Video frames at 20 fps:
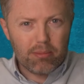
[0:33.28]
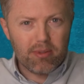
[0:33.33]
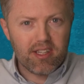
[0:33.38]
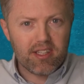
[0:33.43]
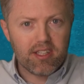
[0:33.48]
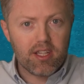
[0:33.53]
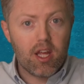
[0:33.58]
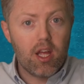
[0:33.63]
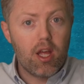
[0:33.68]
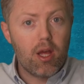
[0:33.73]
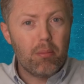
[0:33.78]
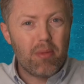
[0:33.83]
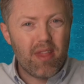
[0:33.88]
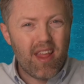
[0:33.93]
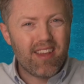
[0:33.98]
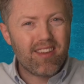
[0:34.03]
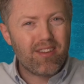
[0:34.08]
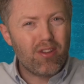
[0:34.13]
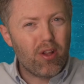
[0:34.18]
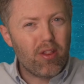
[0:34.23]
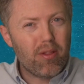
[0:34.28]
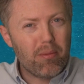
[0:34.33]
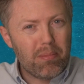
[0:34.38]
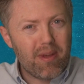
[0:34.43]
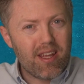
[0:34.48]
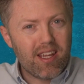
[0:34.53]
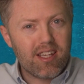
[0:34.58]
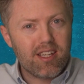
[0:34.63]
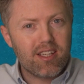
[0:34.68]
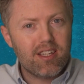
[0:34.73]
bit, but that's not the
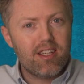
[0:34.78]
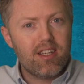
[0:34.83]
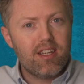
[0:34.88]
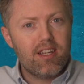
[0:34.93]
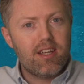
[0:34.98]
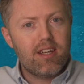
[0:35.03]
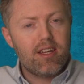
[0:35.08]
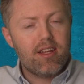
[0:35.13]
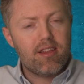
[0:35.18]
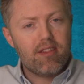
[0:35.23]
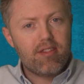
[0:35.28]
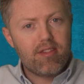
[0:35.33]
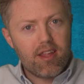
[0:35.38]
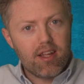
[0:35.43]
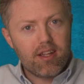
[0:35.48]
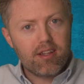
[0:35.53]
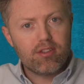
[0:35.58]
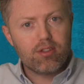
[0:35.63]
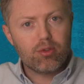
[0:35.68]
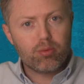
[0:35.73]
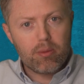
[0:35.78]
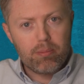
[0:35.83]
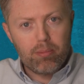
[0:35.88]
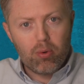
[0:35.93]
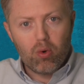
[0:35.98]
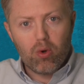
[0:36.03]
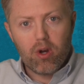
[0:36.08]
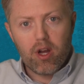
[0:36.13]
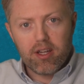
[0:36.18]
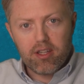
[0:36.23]
big thing to
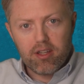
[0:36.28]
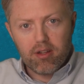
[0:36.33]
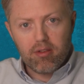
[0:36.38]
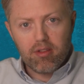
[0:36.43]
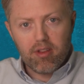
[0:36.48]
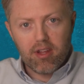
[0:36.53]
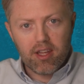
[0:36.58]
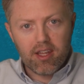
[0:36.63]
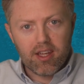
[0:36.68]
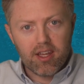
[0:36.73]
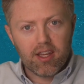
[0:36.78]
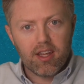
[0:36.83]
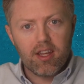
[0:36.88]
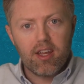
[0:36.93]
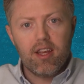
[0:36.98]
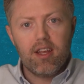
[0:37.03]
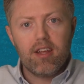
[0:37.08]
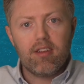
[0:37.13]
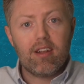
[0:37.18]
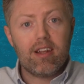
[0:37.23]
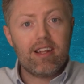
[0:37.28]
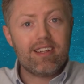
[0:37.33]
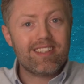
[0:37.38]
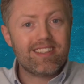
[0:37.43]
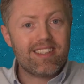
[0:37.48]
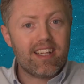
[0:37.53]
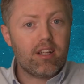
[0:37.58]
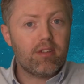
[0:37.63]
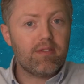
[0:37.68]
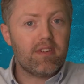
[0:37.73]
report, I don't think, here. So let's
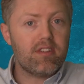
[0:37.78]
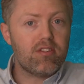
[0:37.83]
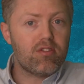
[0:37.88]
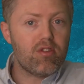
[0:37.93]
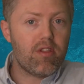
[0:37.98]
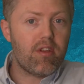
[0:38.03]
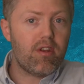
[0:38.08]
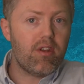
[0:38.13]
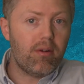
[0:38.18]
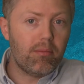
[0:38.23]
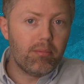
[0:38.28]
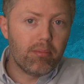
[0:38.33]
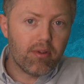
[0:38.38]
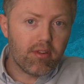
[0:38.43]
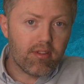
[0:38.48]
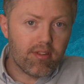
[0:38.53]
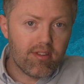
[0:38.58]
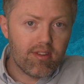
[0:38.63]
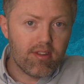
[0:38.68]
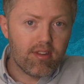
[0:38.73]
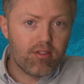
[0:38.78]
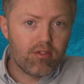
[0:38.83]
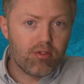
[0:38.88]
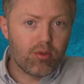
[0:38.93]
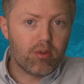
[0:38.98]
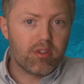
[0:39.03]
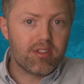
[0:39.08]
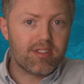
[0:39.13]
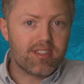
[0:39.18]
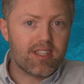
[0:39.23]
delve into the numbers
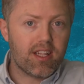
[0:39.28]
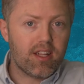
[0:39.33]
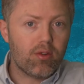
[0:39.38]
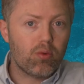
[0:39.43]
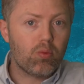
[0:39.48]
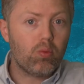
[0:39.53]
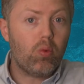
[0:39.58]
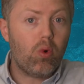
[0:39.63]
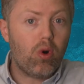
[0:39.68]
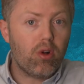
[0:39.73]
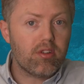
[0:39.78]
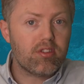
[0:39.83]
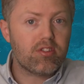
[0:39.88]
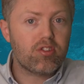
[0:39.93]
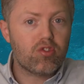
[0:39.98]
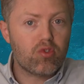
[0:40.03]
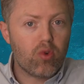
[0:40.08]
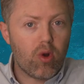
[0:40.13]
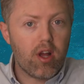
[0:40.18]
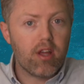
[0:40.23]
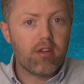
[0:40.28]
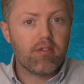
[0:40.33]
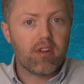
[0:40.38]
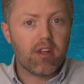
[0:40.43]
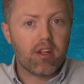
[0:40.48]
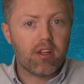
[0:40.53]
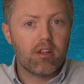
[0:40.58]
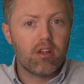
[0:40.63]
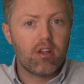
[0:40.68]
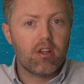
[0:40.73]
to understand what's
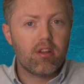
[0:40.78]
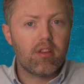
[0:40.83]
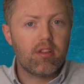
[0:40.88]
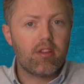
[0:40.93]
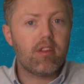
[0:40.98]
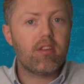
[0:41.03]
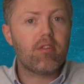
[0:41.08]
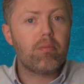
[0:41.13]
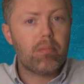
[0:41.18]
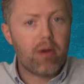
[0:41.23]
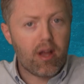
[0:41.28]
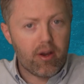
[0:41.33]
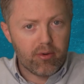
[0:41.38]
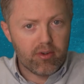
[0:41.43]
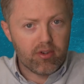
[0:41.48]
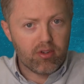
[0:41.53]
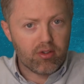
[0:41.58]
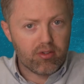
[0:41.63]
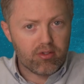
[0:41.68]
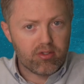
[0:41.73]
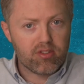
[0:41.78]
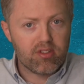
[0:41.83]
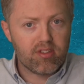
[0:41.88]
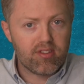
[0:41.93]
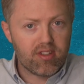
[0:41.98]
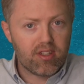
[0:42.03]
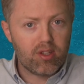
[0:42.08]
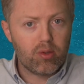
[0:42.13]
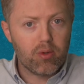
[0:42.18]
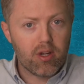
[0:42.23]
driving this paradox, to
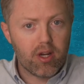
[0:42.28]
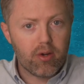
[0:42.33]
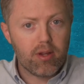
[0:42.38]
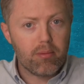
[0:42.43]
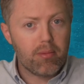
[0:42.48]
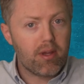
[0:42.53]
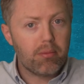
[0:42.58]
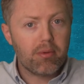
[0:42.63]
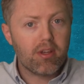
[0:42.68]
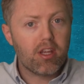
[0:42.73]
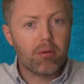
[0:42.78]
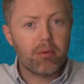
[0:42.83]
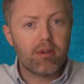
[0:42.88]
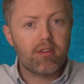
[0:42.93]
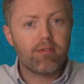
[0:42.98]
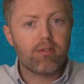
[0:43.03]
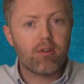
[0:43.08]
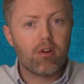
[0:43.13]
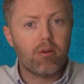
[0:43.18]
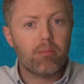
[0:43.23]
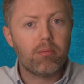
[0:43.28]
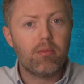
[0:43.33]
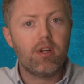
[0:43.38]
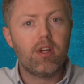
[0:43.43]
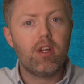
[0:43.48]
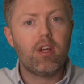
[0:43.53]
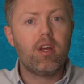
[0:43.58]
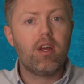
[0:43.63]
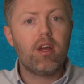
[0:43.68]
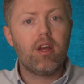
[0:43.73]
see where it may be coming from
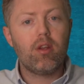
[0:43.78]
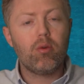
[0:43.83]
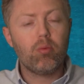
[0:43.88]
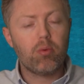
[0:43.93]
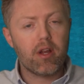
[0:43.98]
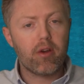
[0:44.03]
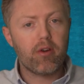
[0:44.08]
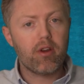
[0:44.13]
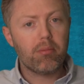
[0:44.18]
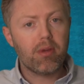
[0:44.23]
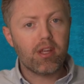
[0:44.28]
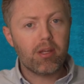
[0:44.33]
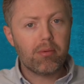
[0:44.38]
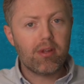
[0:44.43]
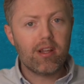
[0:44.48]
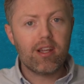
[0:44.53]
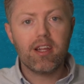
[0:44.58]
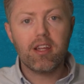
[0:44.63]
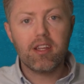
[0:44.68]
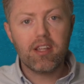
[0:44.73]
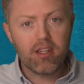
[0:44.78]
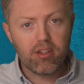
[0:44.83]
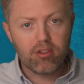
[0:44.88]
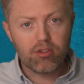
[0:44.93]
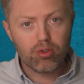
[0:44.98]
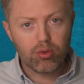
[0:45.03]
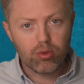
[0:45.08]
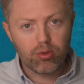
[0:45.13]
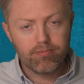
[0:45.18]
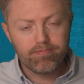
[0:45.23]
and where it may be leading
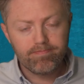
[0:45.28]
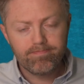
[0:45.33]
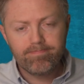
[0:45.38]
to.